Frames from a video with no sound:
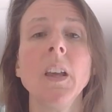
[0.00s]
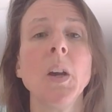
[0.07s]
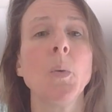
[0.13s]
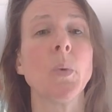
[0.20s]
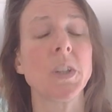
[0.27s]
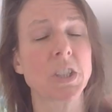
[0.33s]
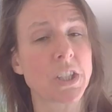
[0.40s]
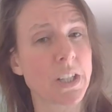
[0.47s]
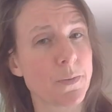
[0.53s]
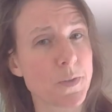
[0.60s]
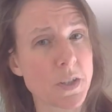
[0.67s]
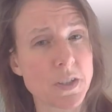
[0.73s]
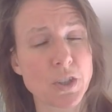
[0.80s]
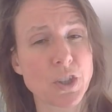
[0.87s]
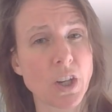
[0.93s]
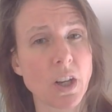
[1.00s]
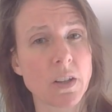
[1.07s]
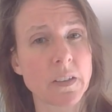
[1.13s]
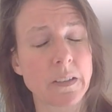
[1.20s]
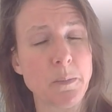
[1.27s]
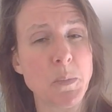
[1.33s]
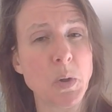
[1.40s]
which gives us a
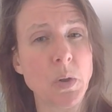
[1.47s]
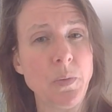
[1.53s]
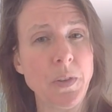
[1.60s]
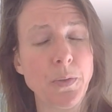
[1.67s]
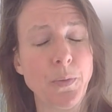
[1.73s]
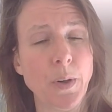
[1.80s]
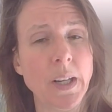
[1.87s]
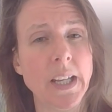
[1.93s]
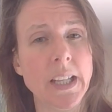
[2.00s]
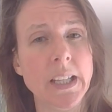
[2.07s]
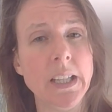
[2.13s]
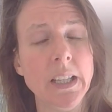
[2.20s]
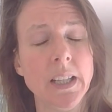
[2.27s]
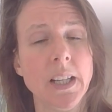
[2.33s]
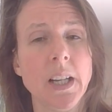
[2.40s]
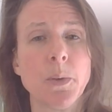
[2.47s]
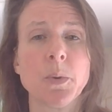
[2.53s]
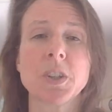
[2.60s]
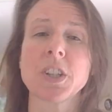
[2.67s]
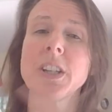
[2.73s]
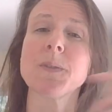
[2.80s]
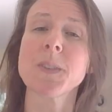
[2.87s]
chance to move differently,
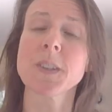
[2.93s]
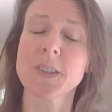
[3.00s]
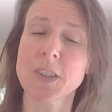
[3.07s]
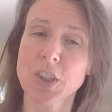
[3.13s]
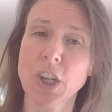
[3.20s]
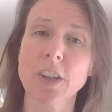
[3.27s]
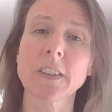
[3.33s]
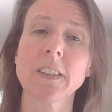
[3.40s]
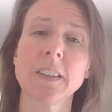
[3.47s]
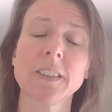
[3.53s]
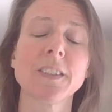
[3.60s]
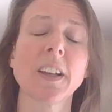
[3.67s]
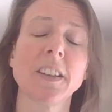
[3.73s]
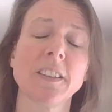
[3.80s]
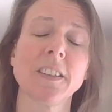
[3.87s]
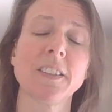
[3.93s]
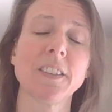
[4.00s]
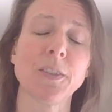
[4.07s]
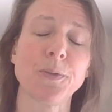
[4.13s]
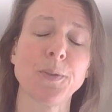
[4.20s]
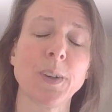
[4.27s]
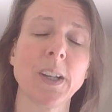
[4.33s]
which gives us a chance to sense
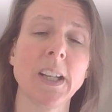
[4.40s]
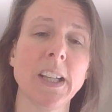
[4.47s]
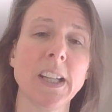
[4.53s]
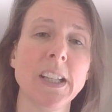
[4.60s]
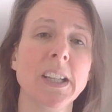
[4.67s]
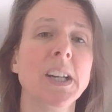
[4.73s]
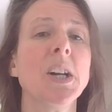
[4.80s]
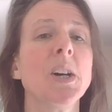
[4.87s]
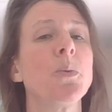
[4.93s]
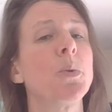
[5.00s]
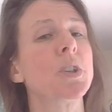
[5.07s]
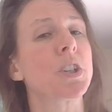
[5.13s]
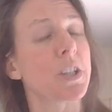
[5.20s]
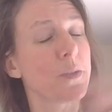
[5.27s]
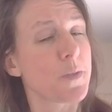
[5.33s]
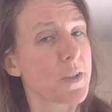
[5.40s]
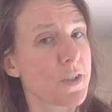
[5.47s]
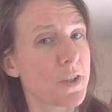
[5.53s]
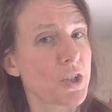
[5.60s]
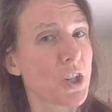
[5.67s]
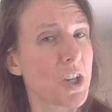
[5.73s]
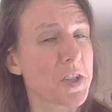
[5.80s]
differently, which gives us
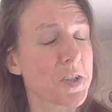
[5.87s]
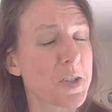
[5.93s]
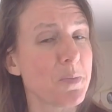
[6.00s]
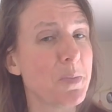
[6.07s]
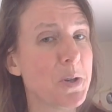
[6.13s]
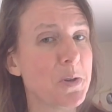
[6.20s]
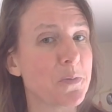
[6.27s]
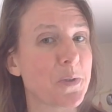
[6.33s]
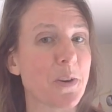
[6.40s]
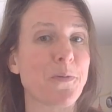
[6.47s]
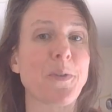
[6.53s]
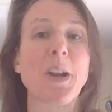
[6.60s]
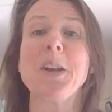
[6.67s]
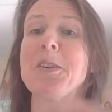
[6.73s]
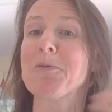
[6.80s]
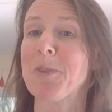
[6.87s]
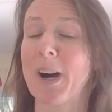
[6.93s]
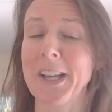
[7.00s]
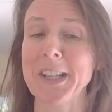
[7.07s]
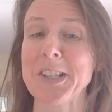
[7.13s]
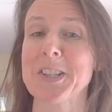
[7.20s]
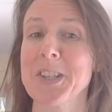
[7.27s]
a chance to move differently.
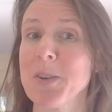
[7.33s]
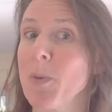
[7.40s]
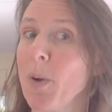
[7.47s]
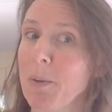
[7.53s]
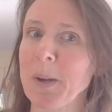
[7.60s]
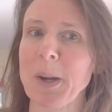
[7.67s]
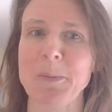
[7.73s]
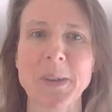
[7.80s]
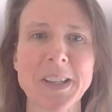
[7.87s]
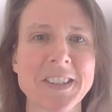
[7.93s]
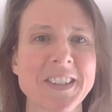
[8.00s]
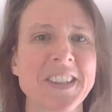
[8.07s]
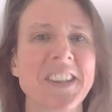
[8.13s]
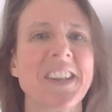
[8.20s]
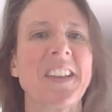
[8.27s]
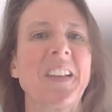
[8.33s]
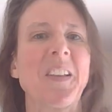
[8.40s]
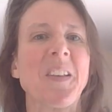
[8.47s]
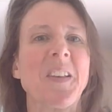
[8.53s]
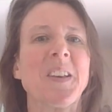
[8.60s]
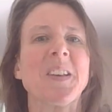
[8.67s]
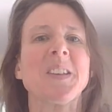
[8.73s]
Right? You see where I'm going with this?
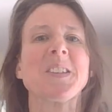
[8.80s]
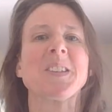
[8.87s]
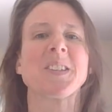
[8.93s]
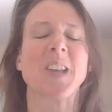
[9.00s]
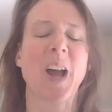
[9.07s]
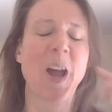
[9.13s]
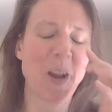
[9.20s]
So